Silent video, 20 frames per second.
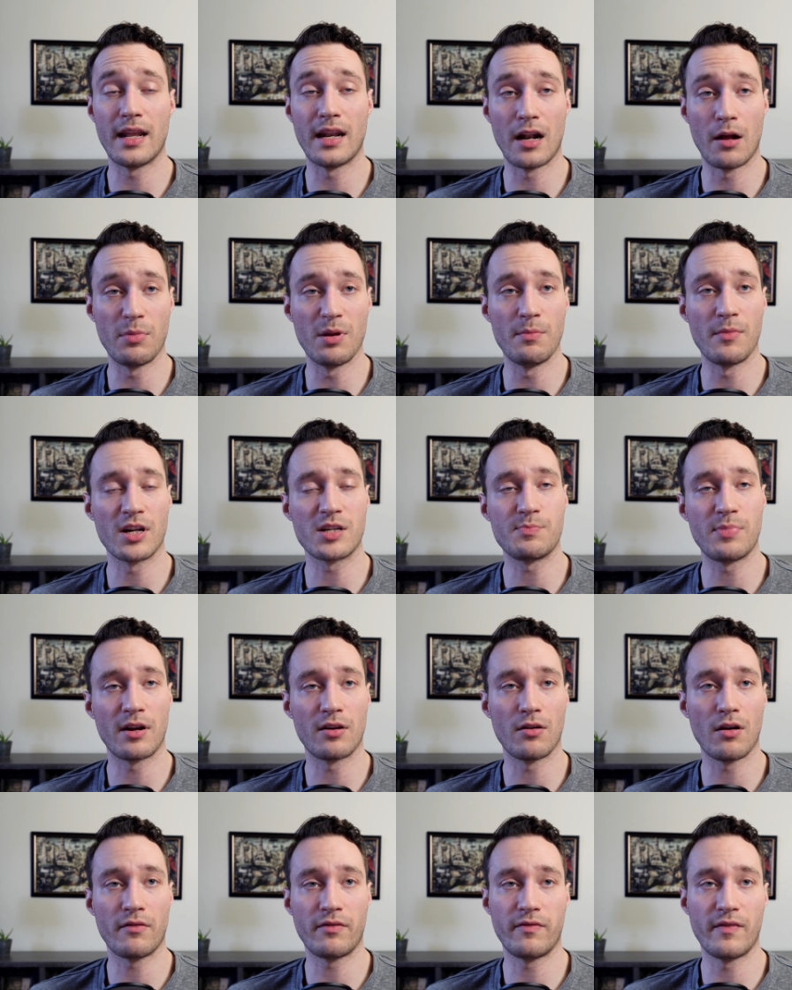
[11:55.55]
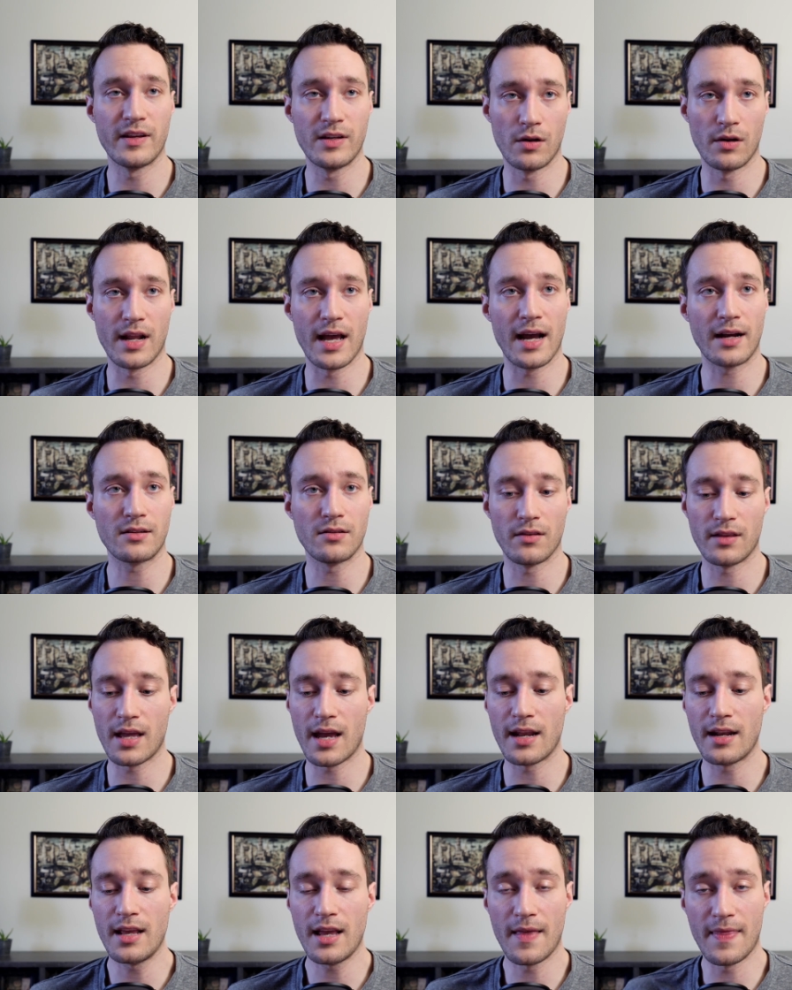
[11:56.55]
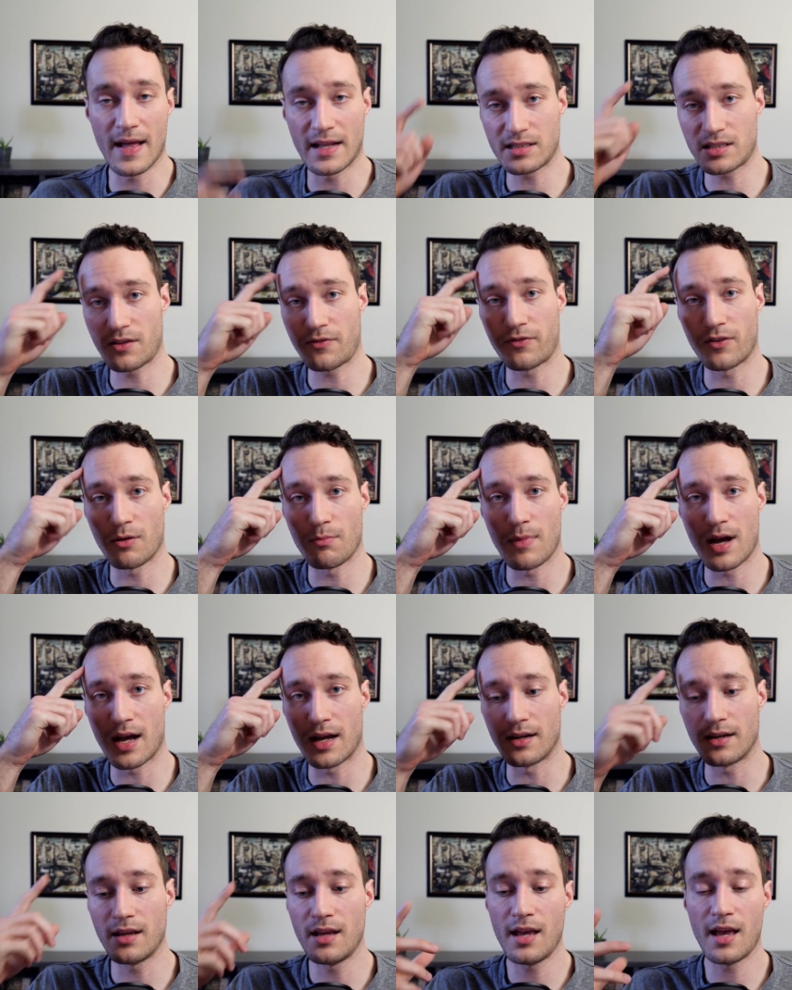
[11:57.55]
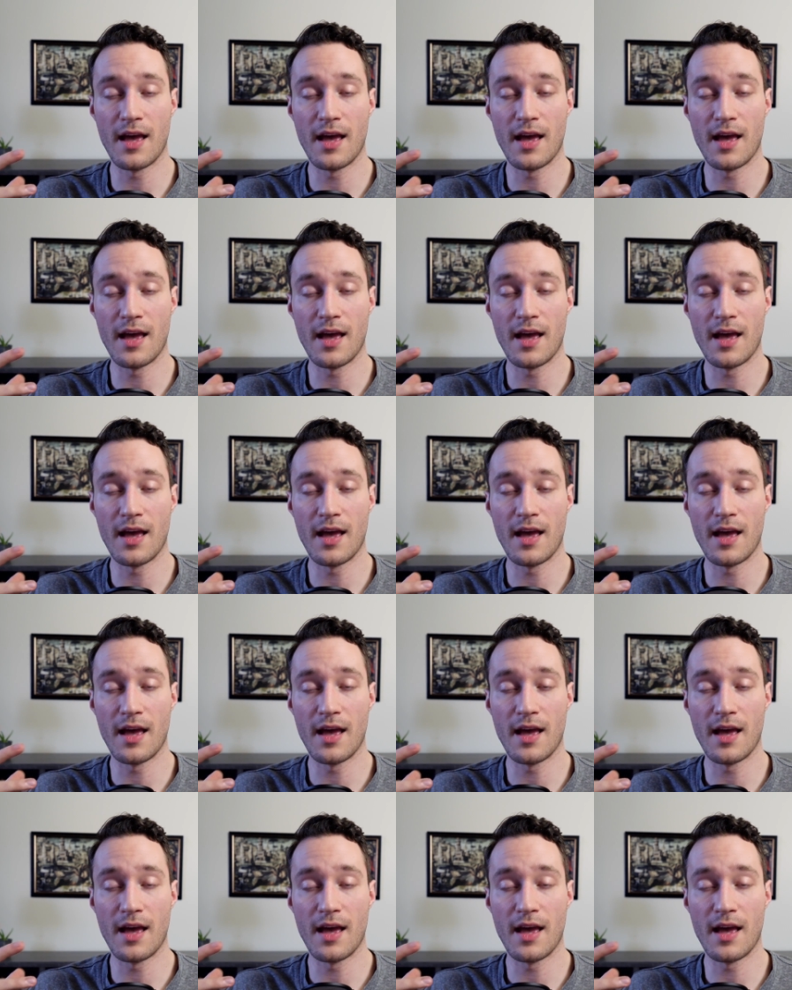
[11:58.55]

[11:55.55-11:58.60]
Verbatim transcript: and I'll be much better off if I don't act on that. And that's the firm mind.